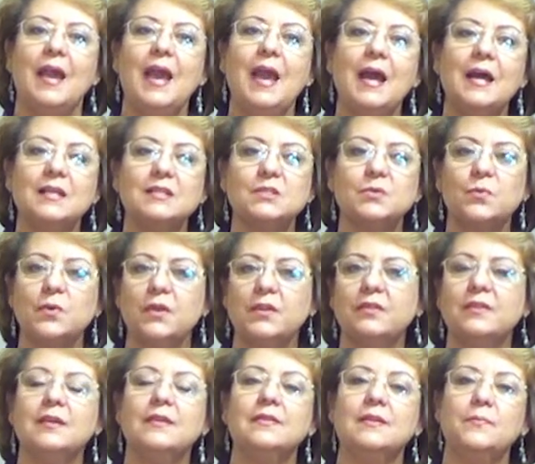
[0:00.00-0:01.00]
As
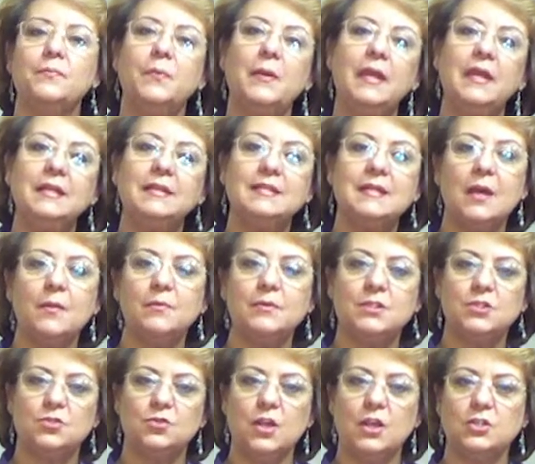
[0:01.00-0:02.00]
with the bean
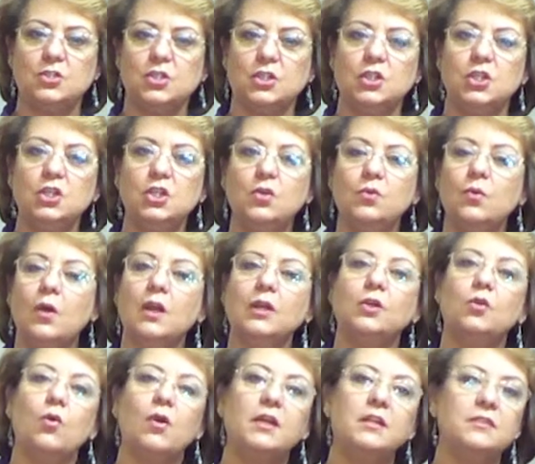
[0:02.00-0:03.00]
demonstration, you are
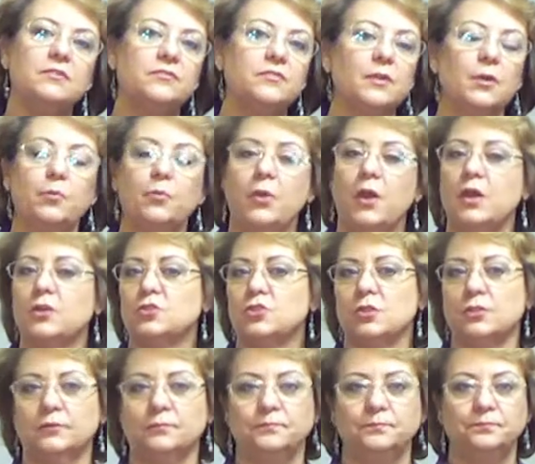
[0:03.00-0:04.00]
going to feel
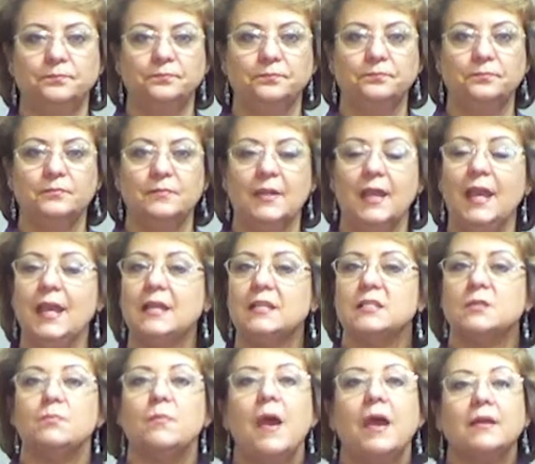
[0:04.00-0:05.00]
pressure.
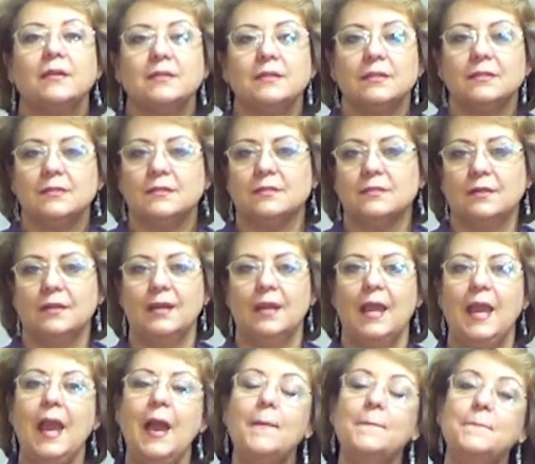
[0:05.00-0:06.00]
Expect it
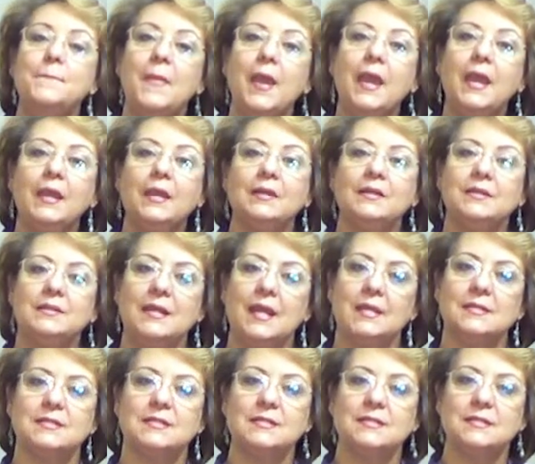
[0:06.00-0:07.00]
and make
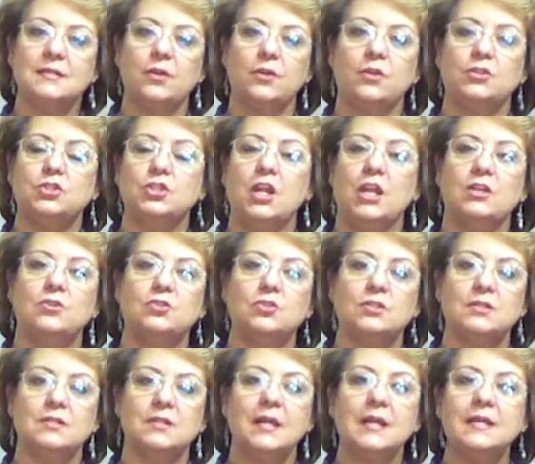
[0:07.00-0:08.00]
necessary
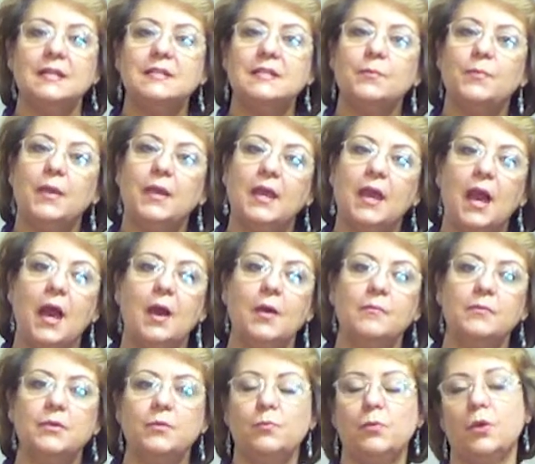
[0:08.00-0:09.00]
changes to
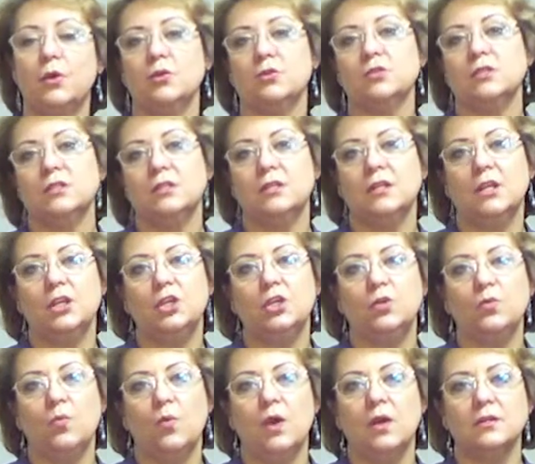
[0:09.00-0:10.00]
become the person
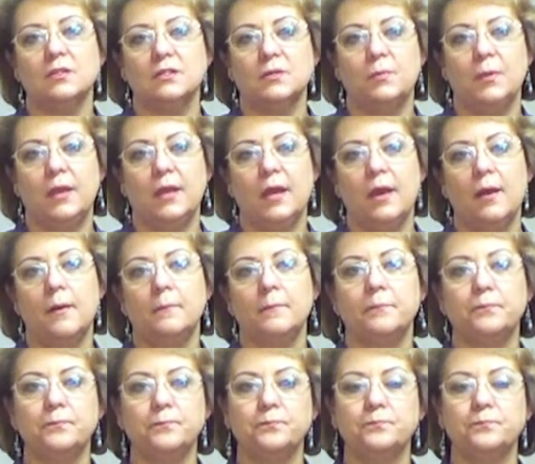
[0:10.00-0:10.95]
you want to become.